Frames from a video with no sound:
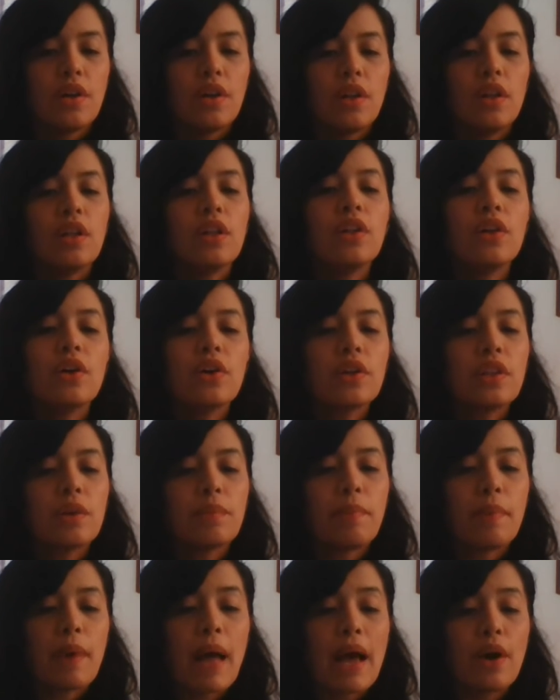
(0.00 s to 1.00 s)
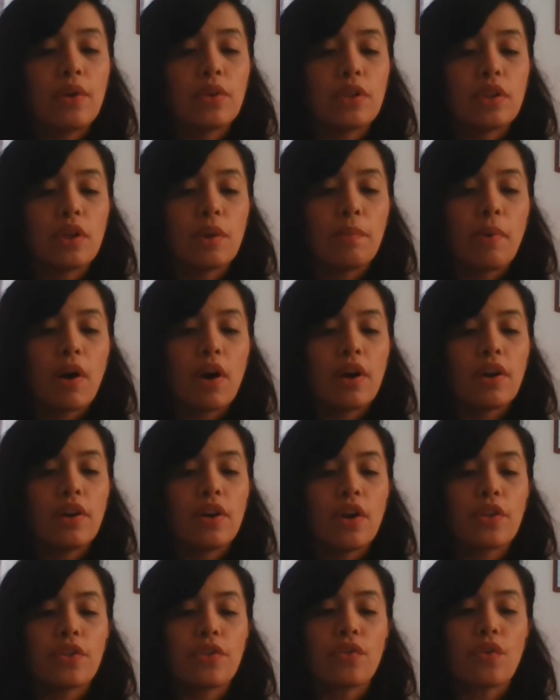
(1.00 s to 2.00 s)
Looked out upon
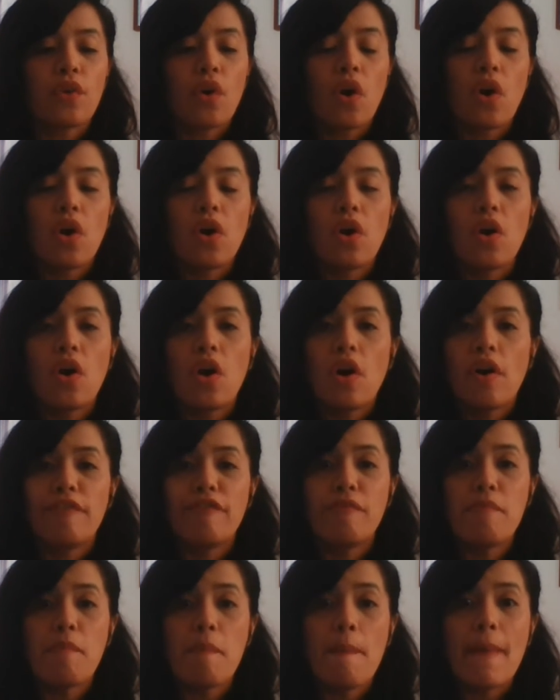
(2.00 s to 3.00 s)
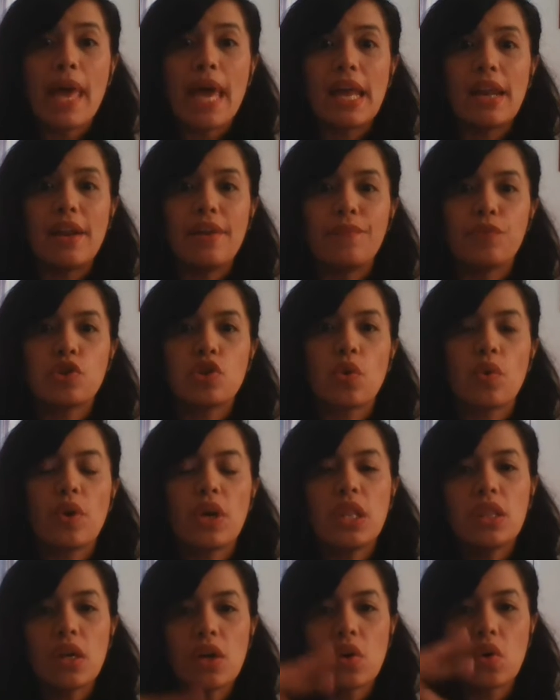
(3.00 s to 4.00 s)
a throng of men. So
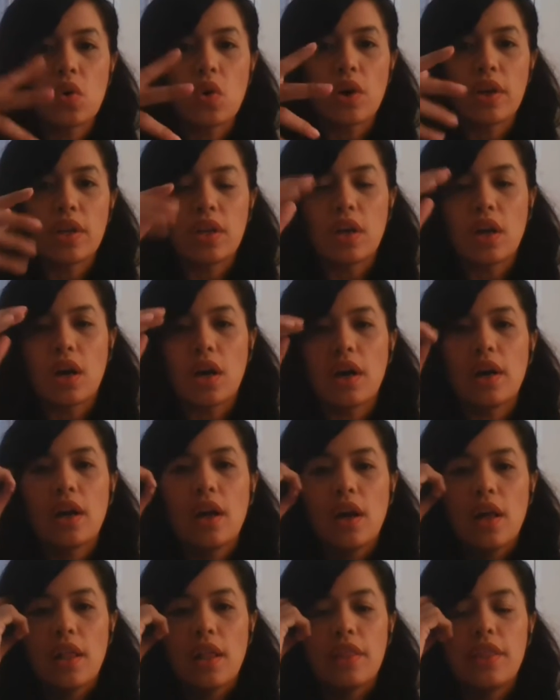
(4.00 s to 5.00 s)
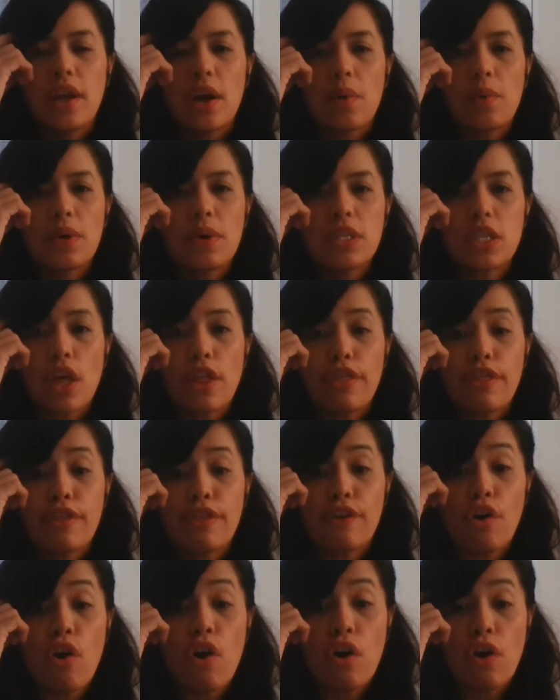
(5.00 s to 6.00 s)
in the courtyard, there was a
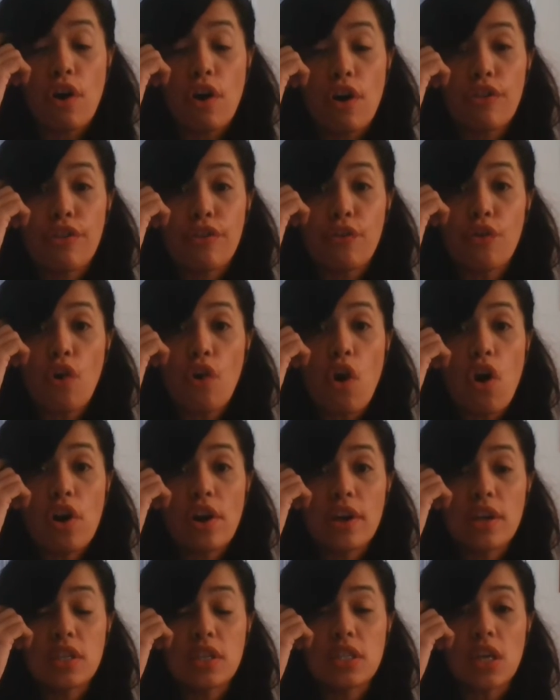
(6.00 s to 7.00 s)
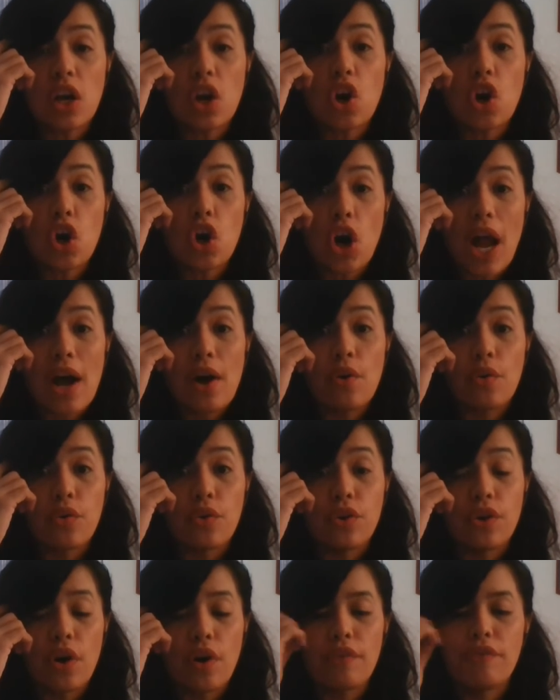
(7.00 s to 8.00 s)
throng. A throng is a
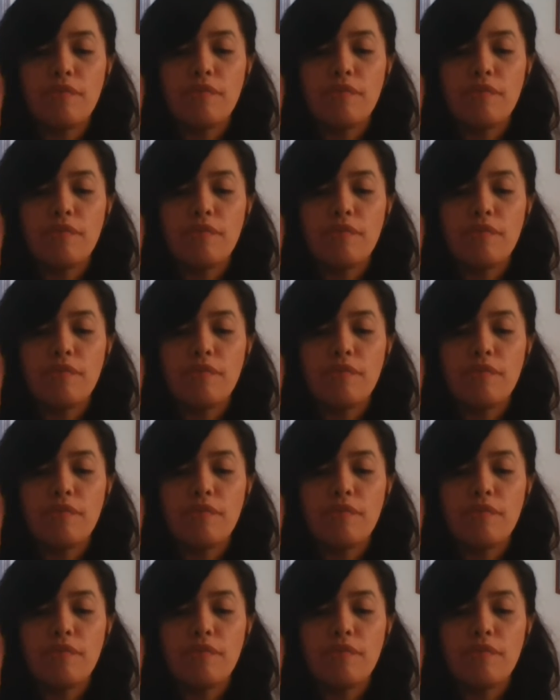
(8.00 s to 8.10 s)
crowd of